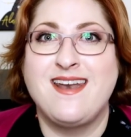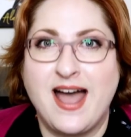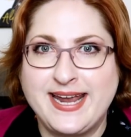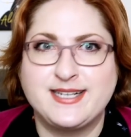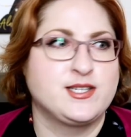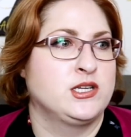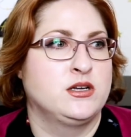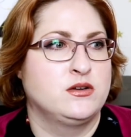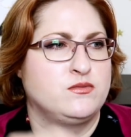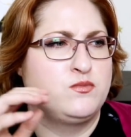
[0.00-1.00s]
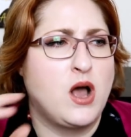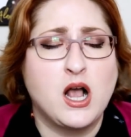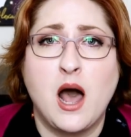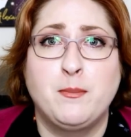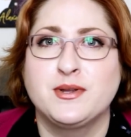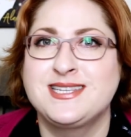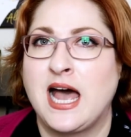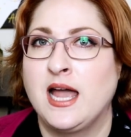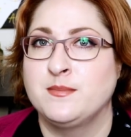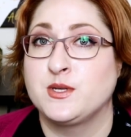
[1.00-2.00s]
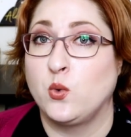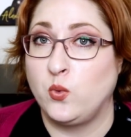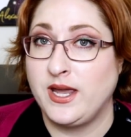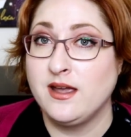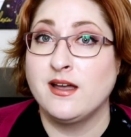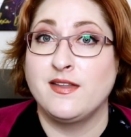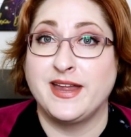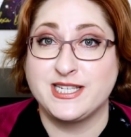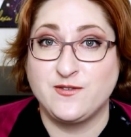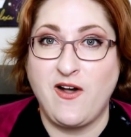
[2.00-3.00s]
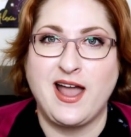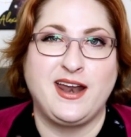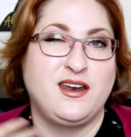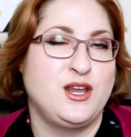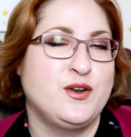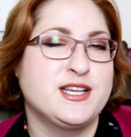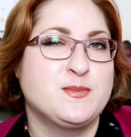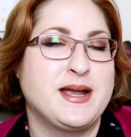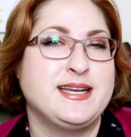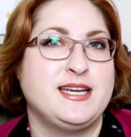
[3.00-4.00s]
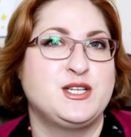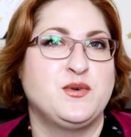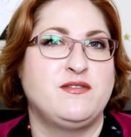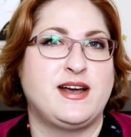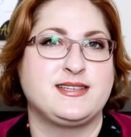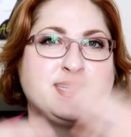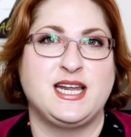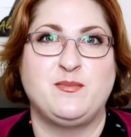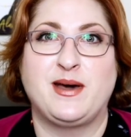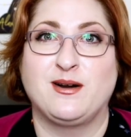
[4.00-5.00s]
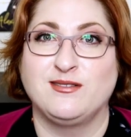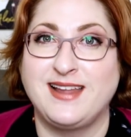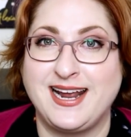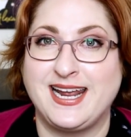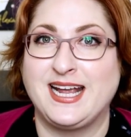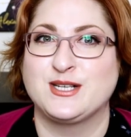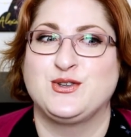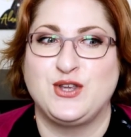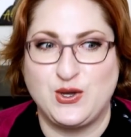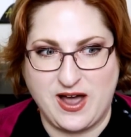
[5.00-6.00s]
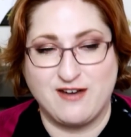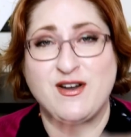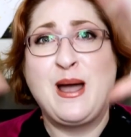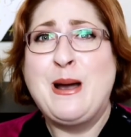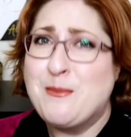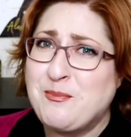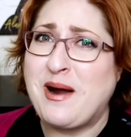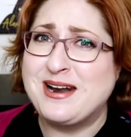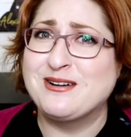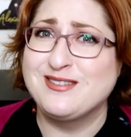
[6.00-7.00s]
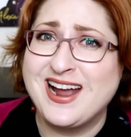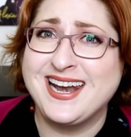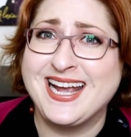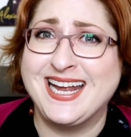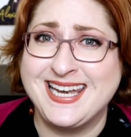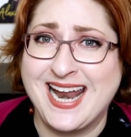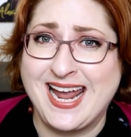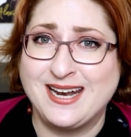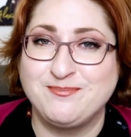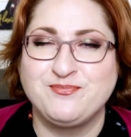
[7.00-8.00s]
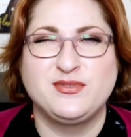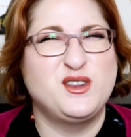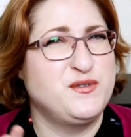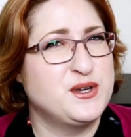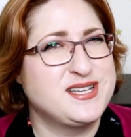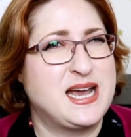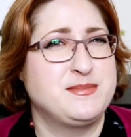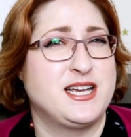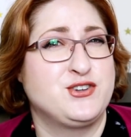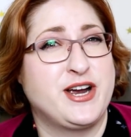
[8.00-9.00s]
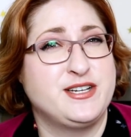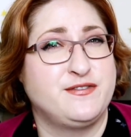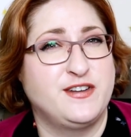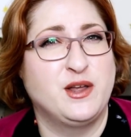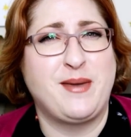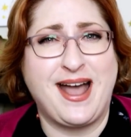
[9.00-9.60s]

night, a couple times a week, that's fine. You just might need to invest in better lighting so that you have brighter lighting at night. The few times I tried to film